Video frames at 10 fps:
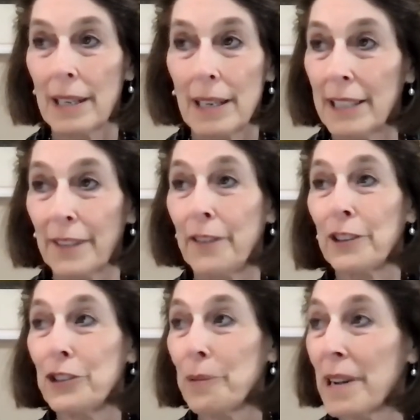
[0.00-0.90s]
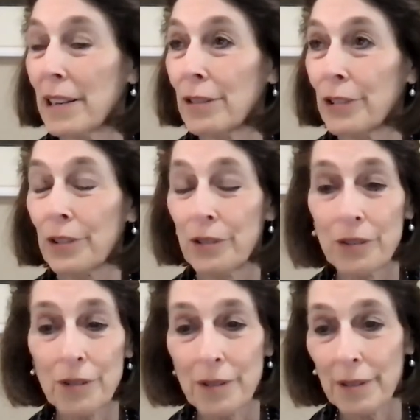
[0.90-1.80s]
as a first-year medical
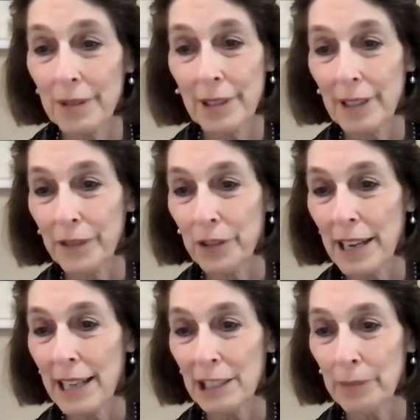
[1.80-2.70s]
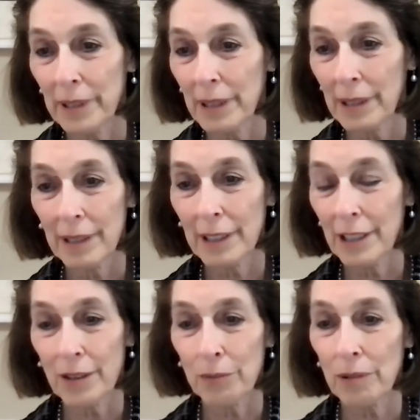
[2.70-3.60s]
student, if you'd asked me, you
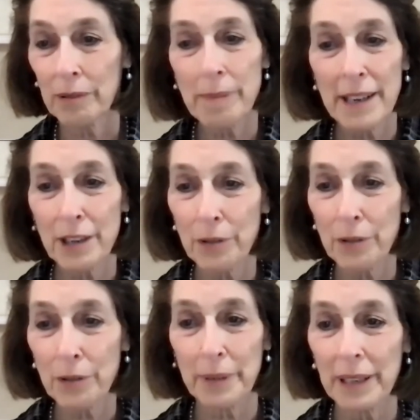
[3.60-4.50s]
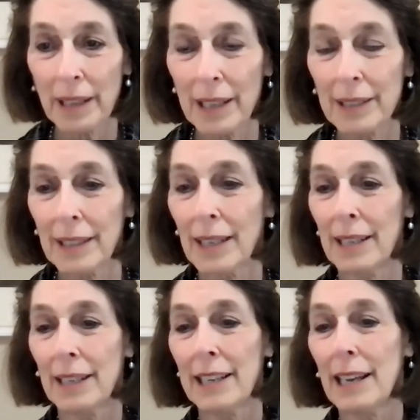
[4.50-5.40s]
know, what would my career be like,
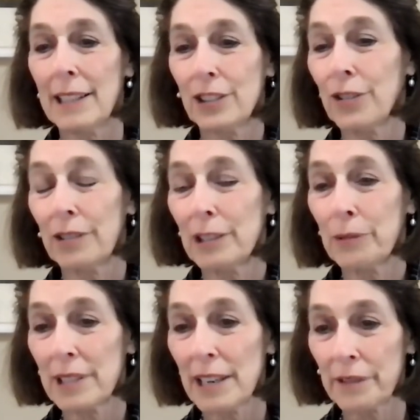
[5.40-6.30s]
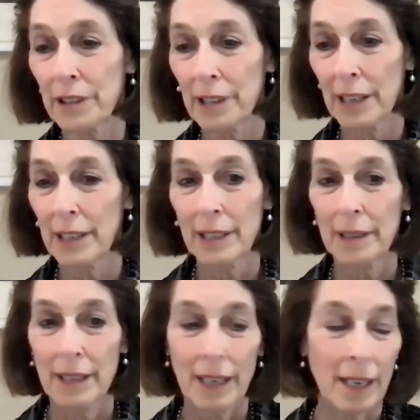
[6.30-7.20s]
I certainly would never
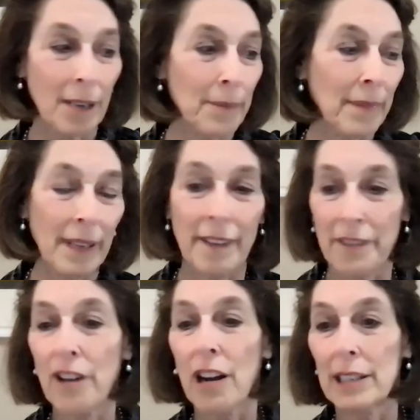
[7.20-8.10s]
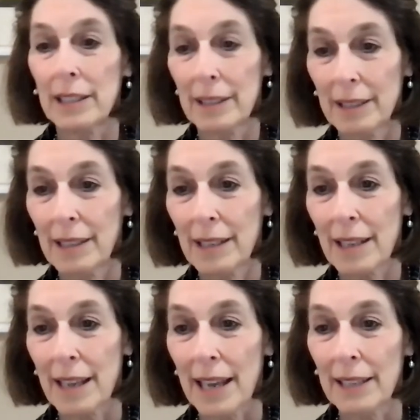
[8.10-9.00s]
have thought
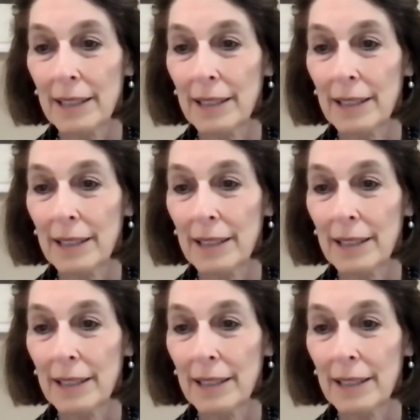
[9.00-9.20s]
that